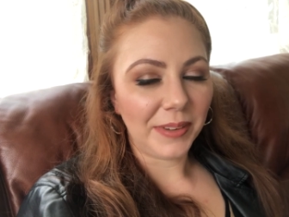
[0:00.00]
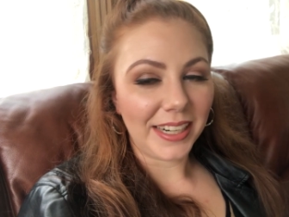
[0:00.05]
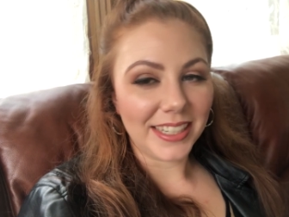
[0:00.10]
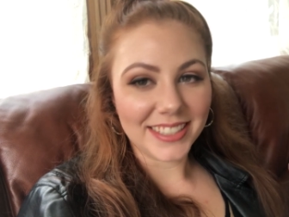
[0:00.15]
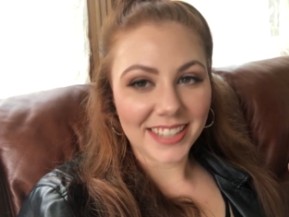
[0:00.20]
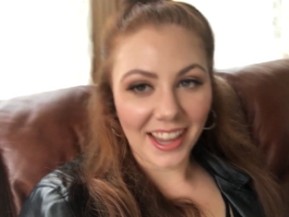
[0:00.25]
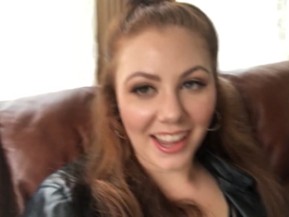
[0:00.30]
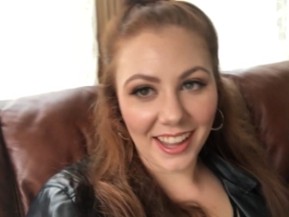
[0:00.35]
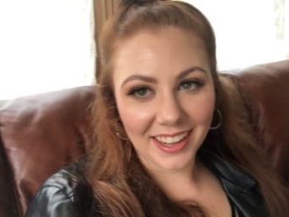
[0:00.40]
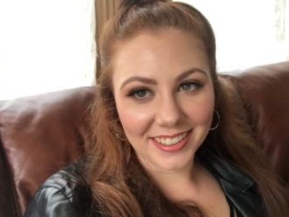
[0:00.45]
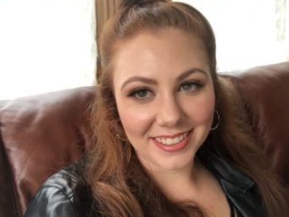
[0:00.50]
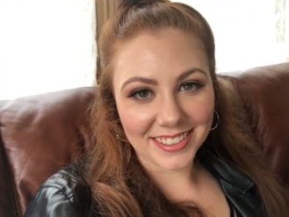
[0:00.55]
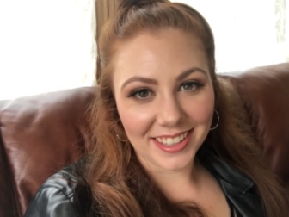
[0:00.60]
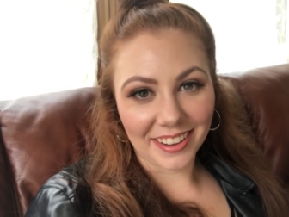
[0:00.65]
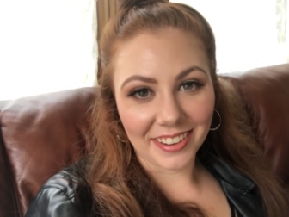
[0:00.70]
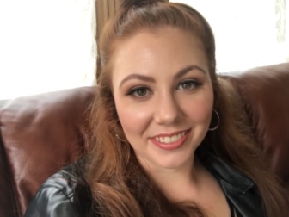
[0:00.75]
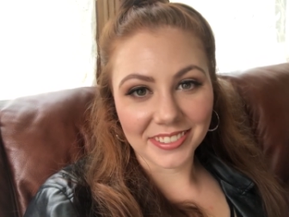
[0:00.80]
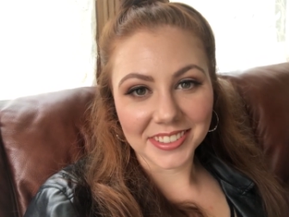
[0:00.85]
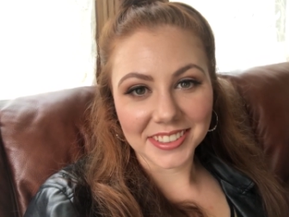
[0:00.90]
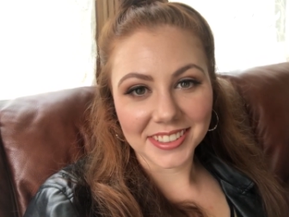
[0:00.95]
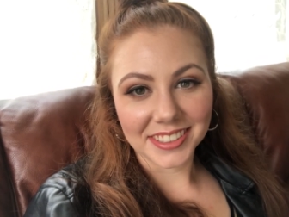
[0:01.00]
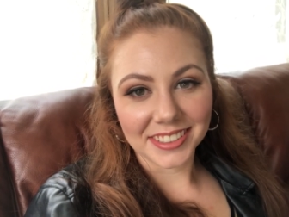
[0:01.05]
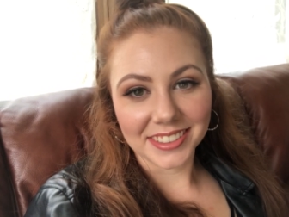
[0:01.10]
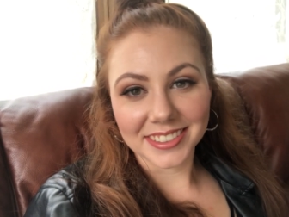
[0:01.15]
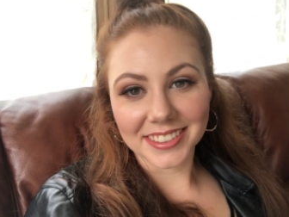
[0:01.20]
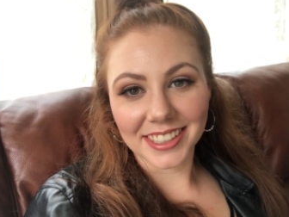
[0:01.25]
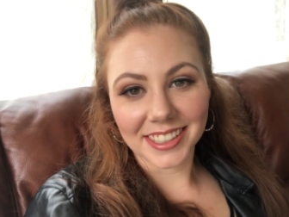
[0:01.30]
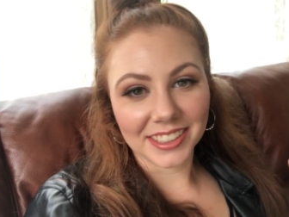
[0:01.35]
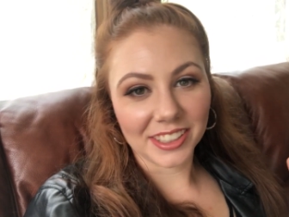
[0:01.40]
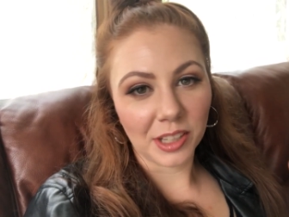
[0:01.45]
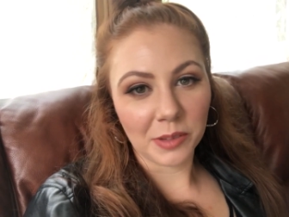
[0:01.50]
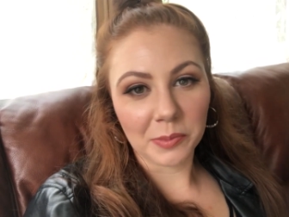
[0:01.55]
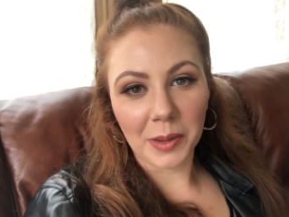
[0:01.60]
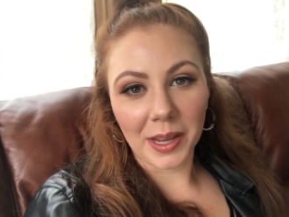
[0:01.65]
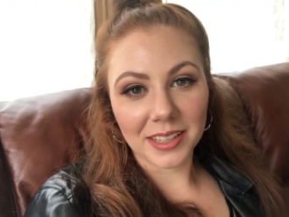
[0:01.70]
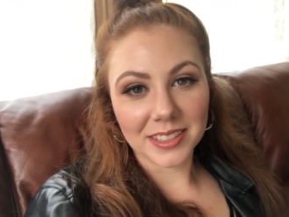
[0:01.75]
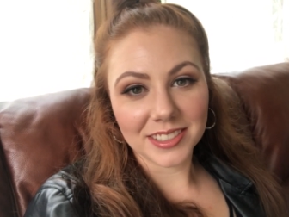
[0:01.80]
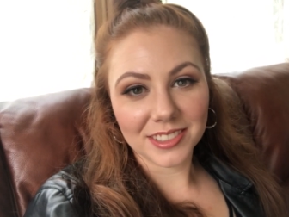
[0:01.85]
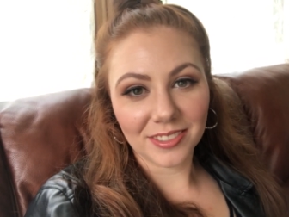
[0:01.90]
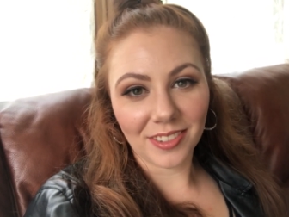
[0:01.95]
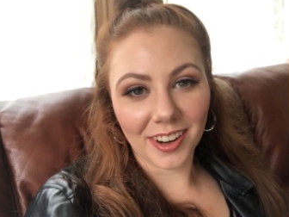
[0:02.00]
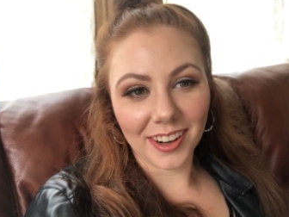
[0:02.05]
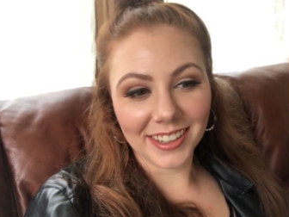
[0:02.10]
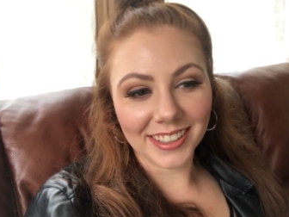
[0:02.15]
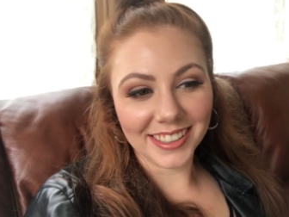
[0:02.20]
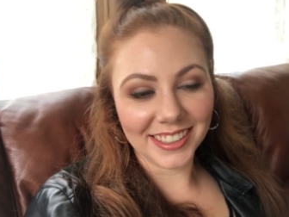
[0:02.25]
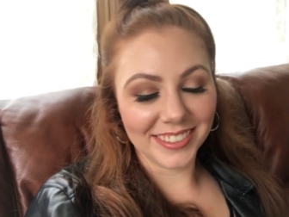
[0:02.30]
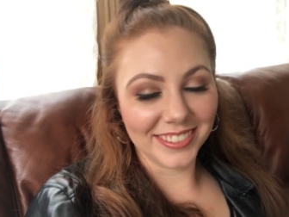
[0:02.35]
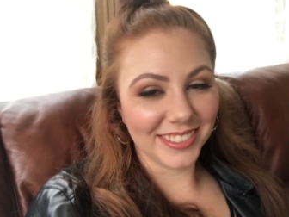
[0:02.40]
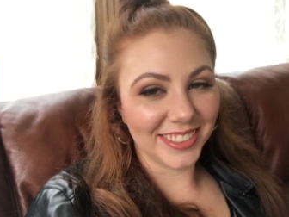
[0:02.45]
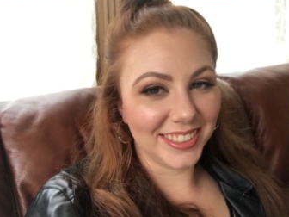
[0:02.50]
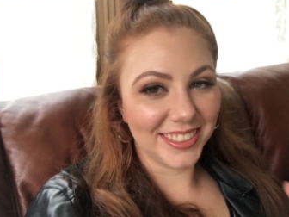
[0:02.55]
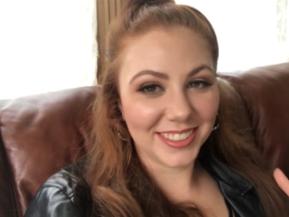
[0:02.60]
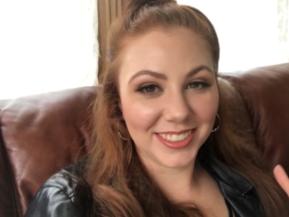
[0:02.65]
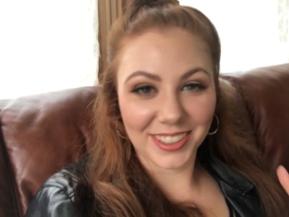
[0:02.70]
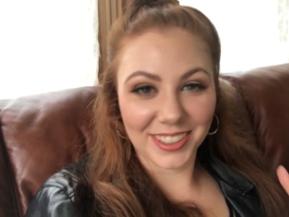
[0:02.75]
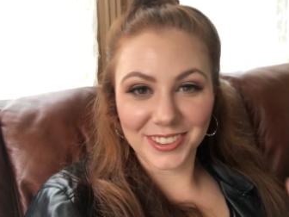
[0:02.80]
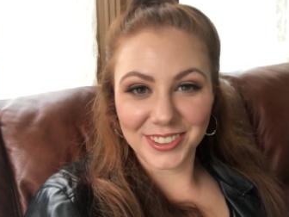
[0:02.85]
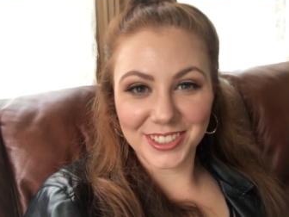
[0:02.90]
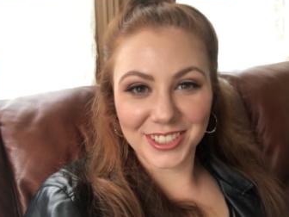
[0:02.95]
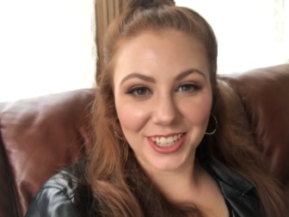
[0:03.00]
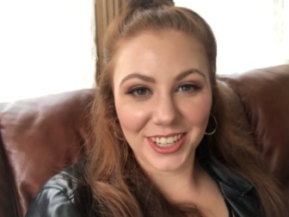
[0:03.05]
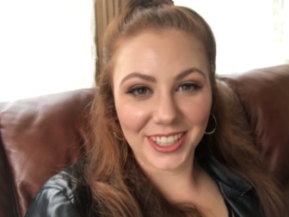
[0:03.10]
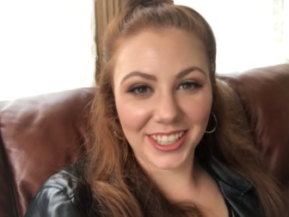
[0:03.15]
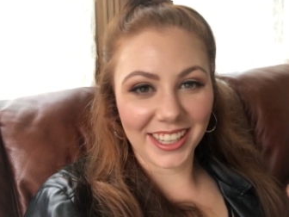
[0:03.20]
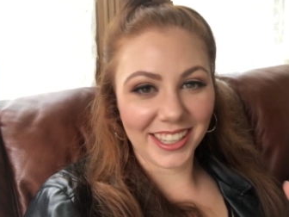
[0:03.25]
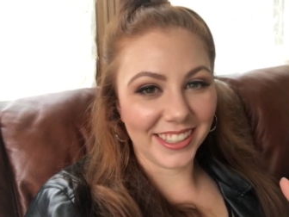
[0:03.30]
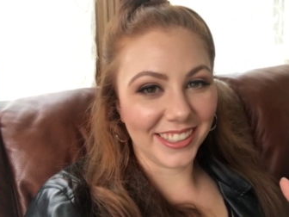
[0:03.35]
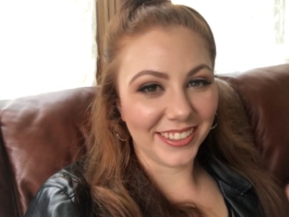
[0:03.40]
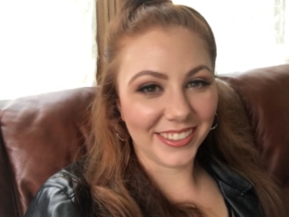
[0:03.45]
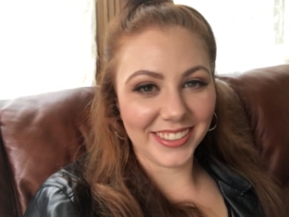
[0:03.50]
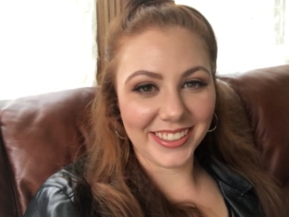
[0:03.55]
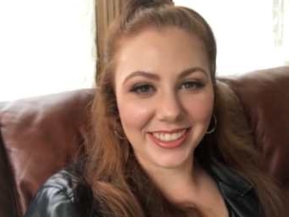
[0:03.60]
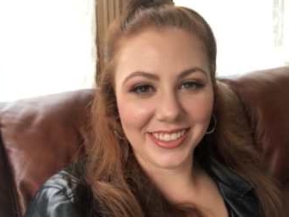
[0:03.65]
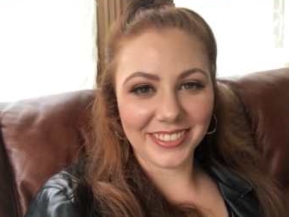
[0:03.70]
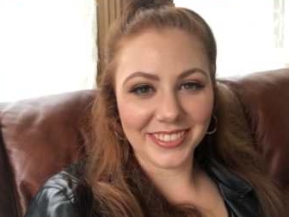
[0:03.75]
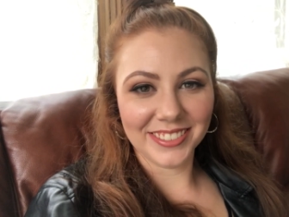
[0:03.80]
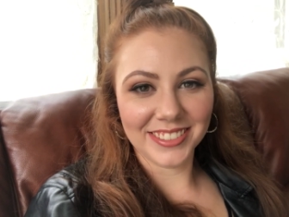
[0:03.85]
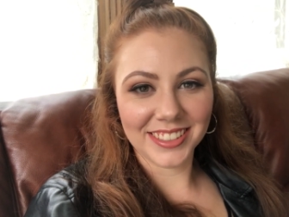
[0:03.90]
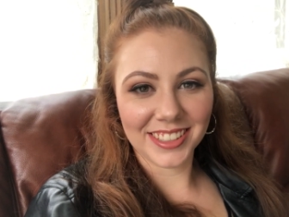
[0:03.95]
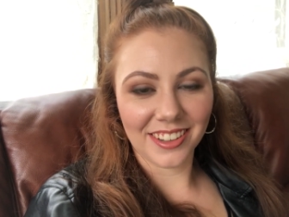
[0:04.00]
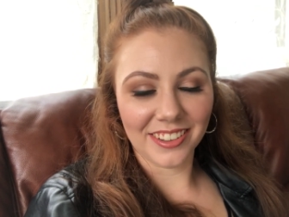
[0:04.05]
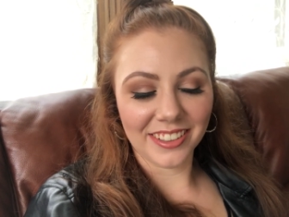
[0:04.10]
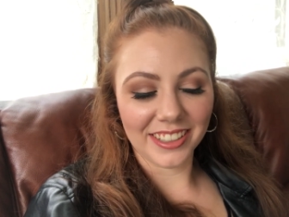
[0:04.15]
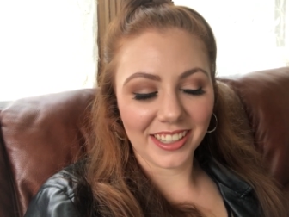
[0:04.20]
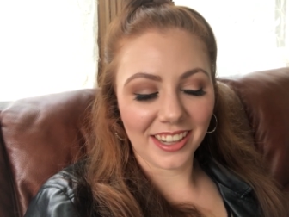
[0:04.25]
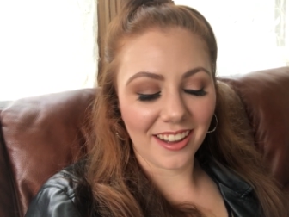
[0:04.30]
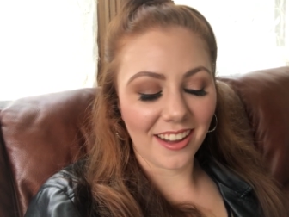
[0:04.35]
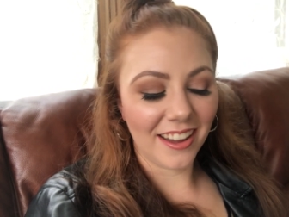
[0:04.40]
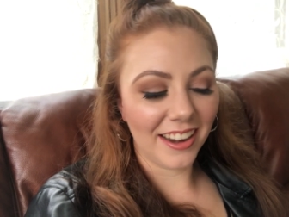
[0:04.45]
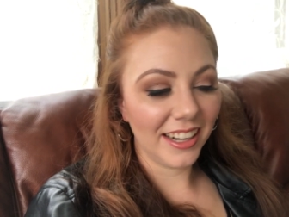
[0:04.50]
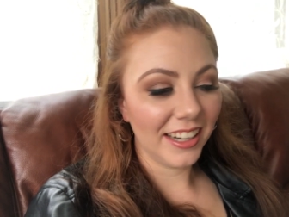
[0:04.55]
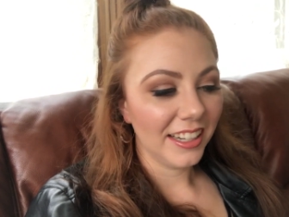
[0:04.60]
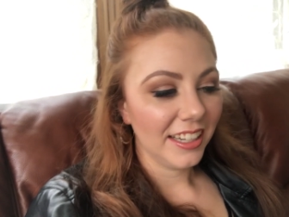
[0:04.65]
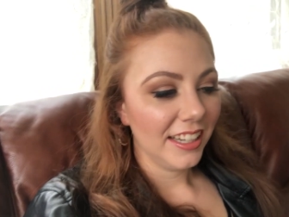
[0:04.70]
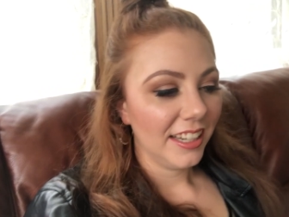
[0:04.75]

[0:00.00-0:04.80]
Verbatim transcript: my dad's obviously is like the best one. He was so shook. He had no idea what was going on.